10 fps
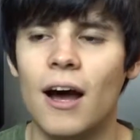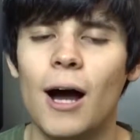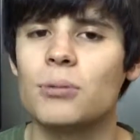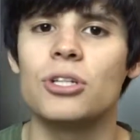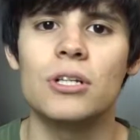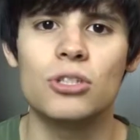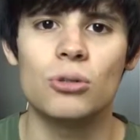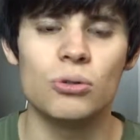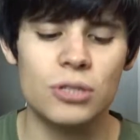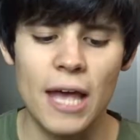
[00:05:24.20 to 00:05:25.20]
option
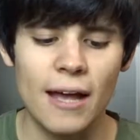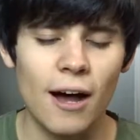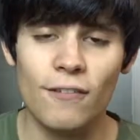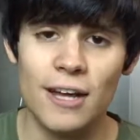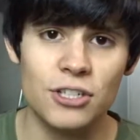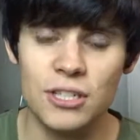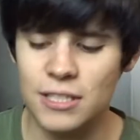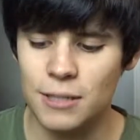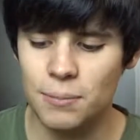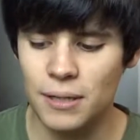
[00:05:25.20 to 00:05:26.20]
to take off
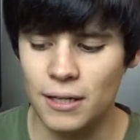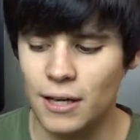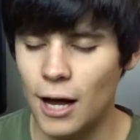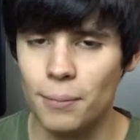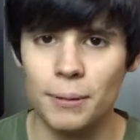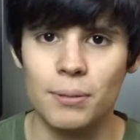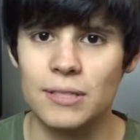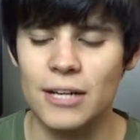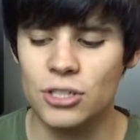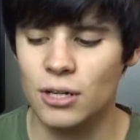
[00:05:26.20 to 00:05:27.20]
HDCP copy
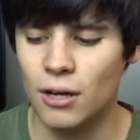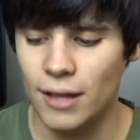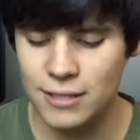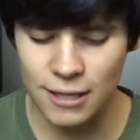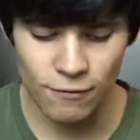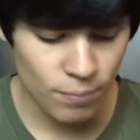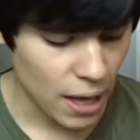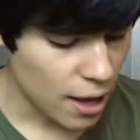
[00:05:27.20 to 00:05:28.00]
protection and all that stuff.